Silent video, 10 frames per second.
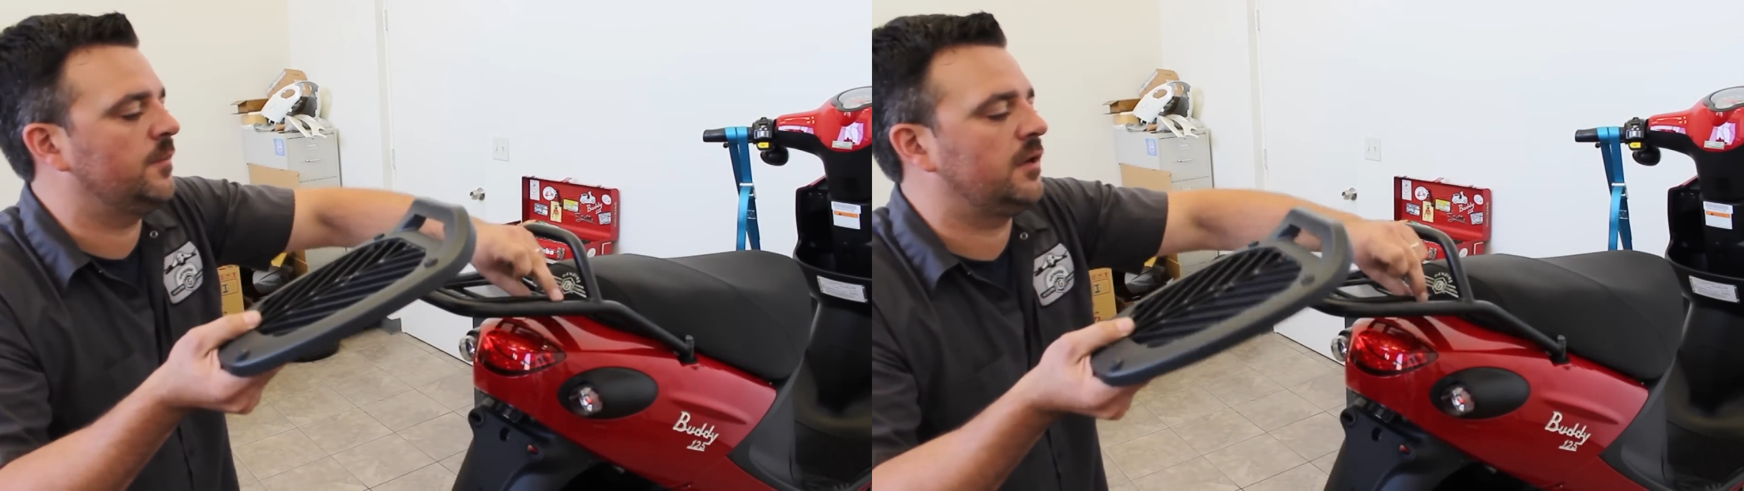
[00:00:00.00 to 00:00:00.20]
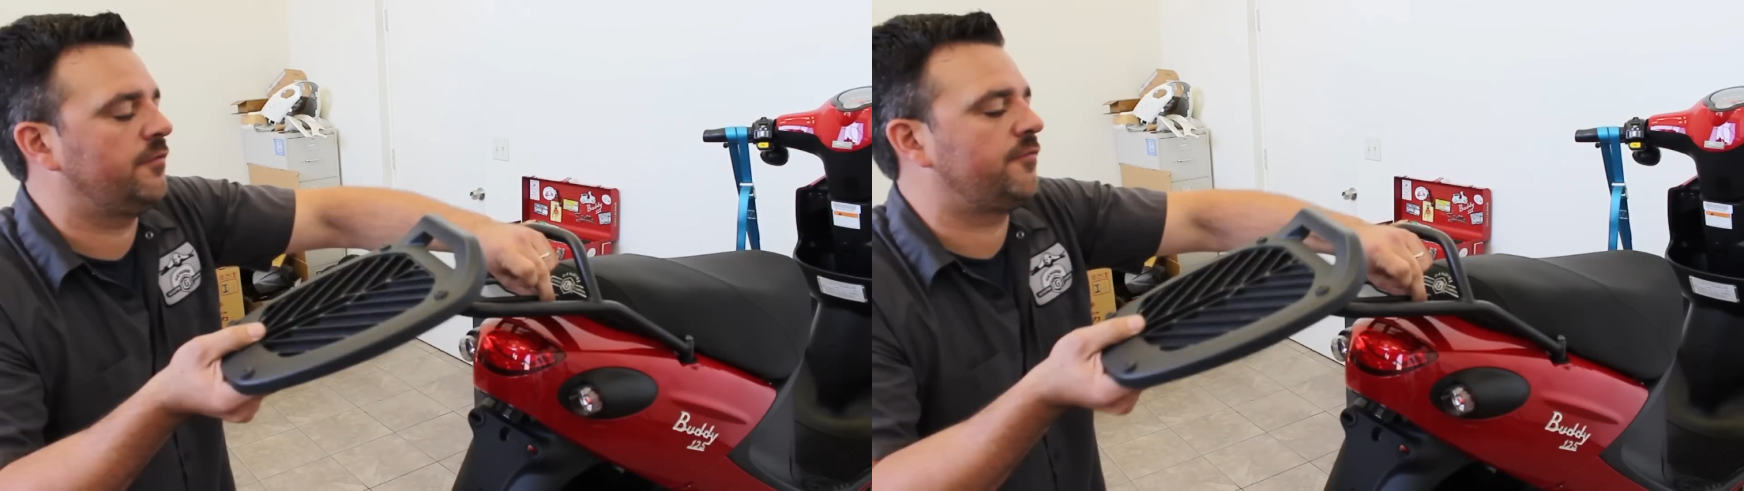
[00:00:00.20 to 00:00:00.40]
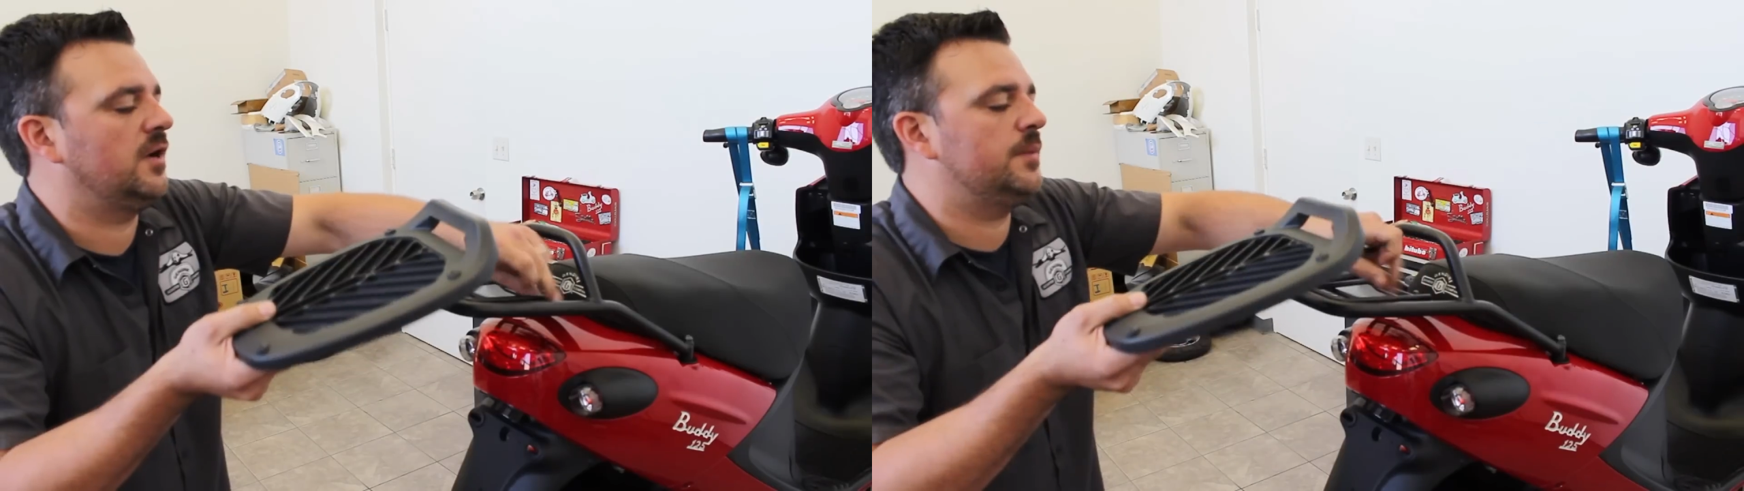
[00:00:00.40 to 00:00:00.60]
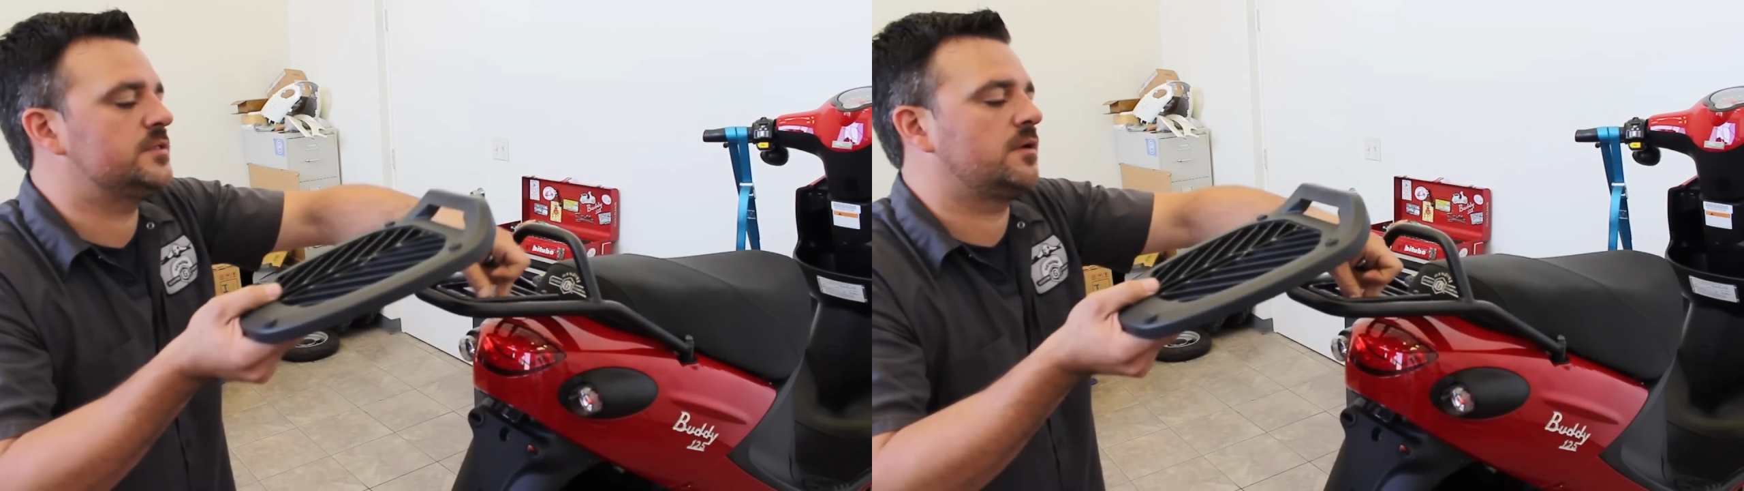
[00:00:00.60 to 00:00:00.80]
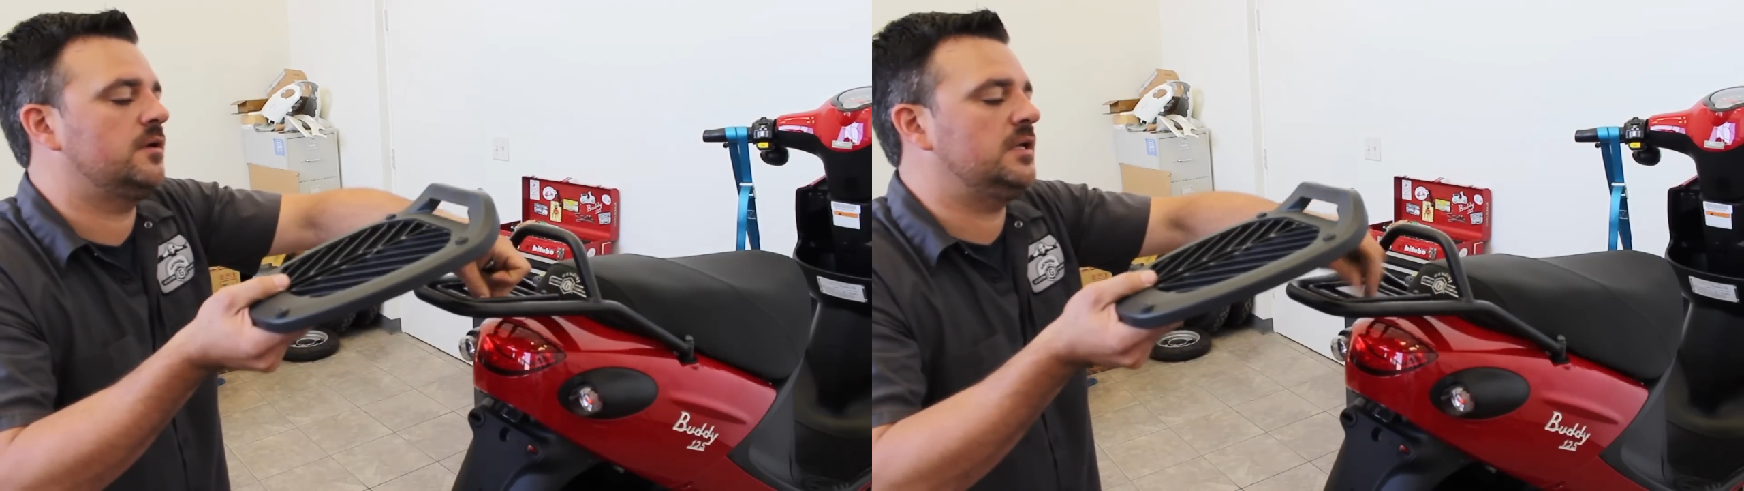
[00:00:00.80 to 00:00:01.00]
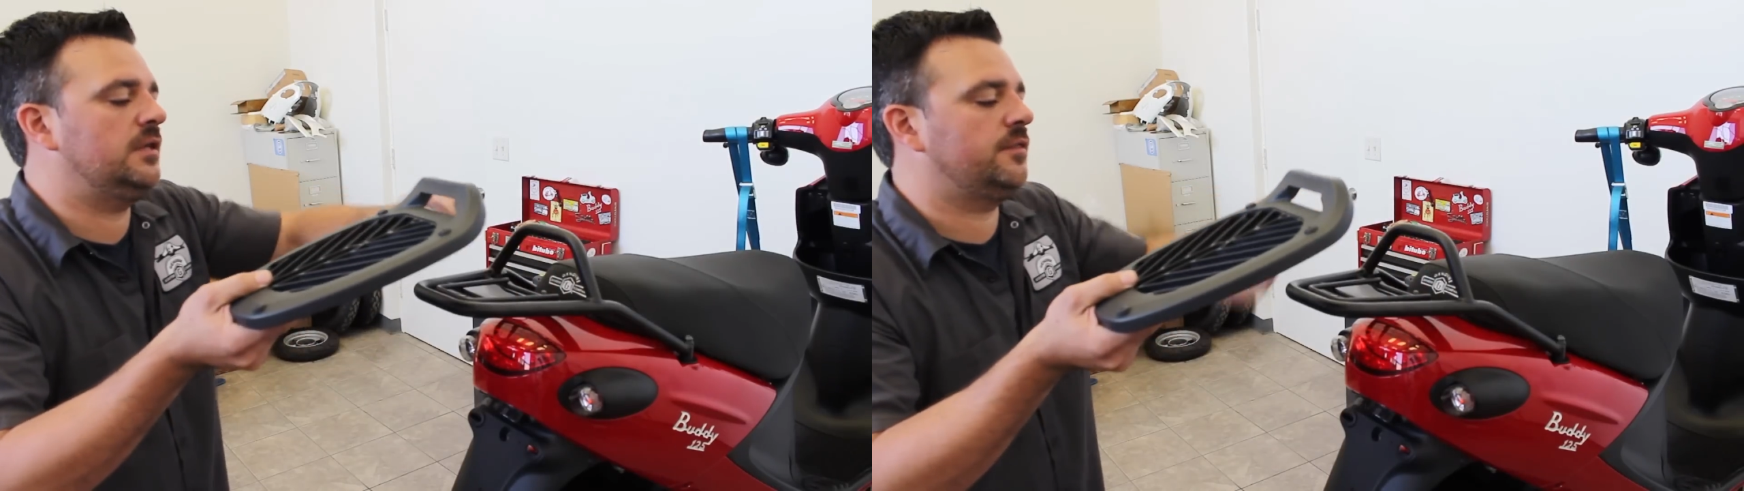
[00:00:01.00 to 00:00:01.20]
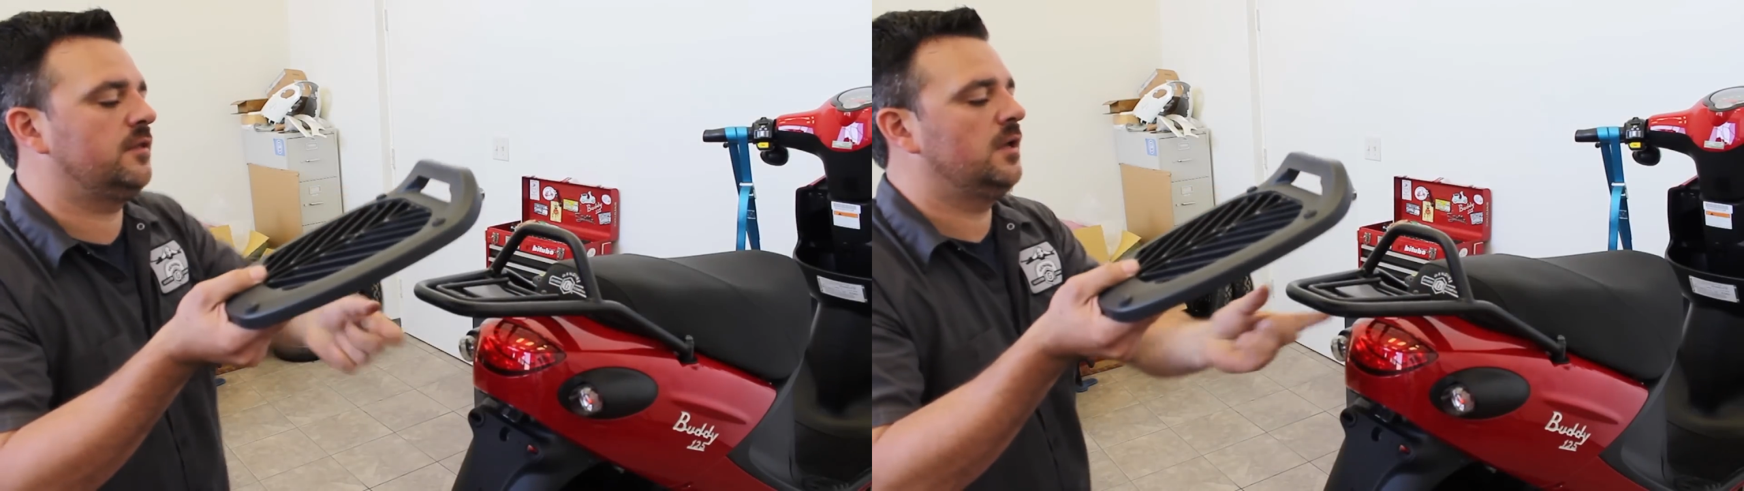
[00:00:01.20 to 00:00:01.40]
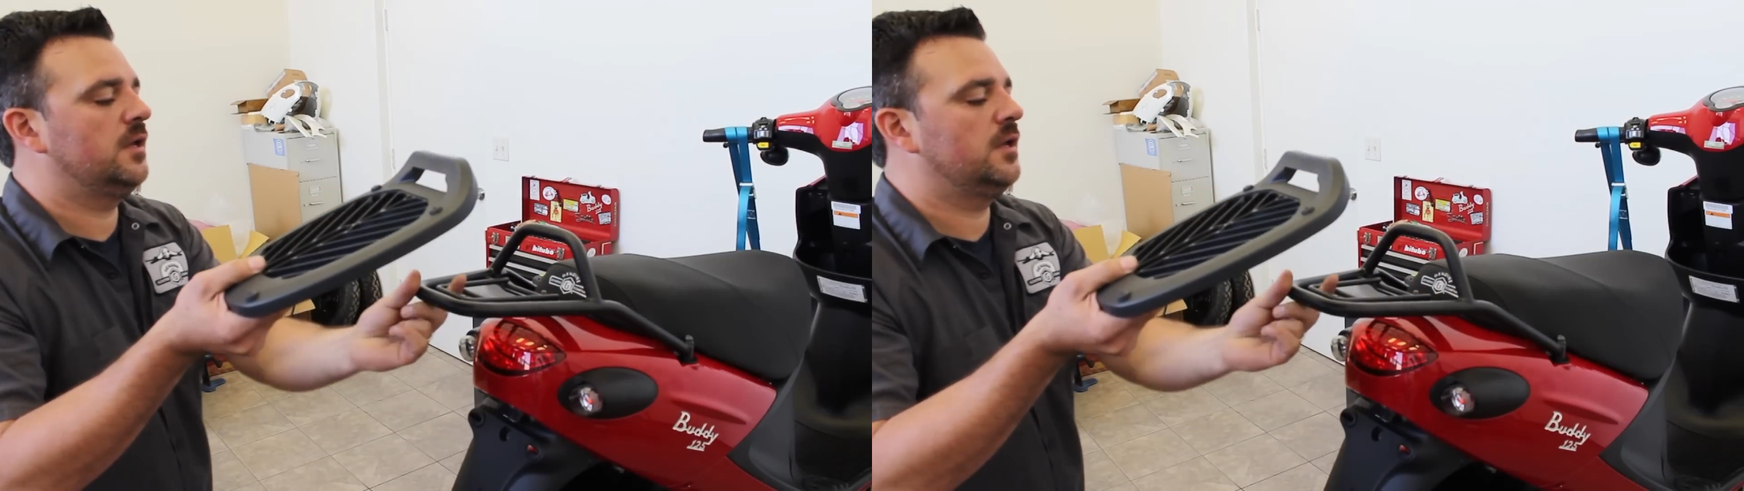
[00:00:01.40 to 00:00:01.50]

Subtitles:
metal frames underneath